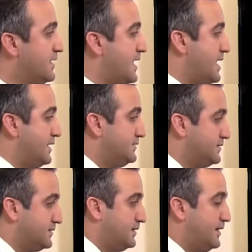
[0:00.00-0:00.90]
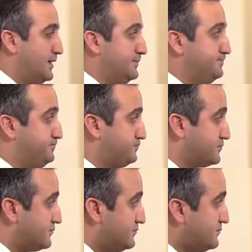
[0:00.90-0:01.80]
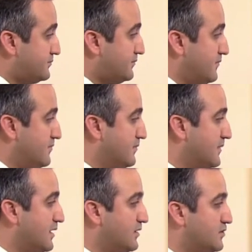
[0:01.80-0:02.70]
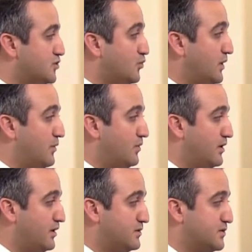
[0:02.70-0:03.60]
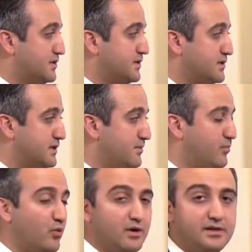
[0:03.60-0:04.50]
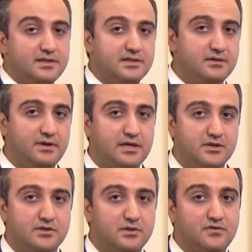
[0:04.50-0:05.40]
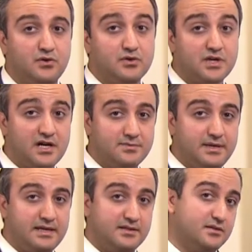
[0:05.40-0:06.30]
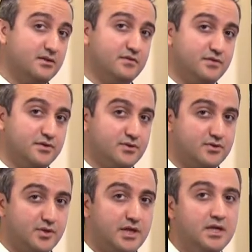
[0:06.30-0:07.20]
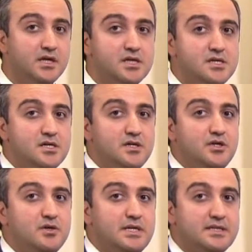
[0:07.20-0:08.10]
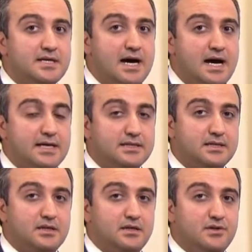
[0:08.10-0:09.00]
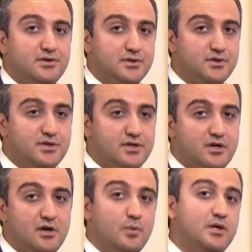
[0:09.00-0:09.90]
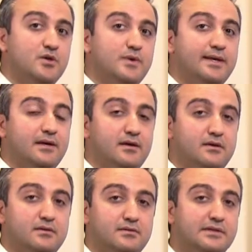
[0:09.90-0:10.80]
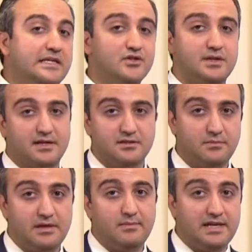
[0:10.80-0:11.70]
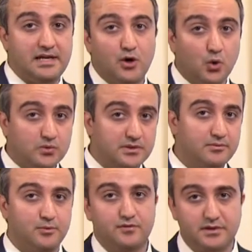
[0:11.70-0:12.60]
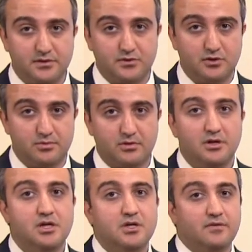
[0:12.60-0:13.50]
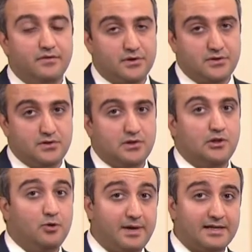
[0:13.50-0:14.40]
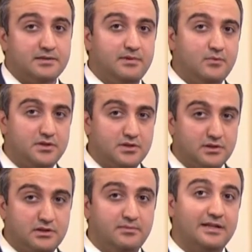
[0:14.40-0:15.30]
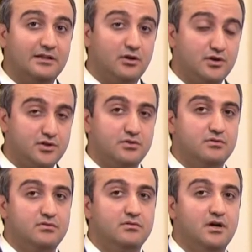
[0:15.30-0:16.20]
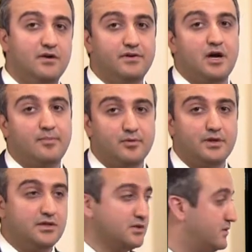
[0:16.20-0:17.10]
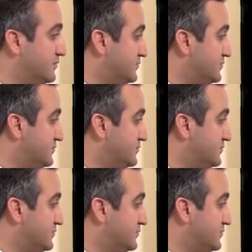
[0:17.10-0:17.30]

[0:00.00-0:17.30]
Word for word: And um, so, we, uh, so this is an important consideration. So if your child's being considered for surgery, you need to ask your surgeon, are we doing a lesionectomy, meaning only removing the tuber, versus a lobectomy, which is a little bit larger of an operation.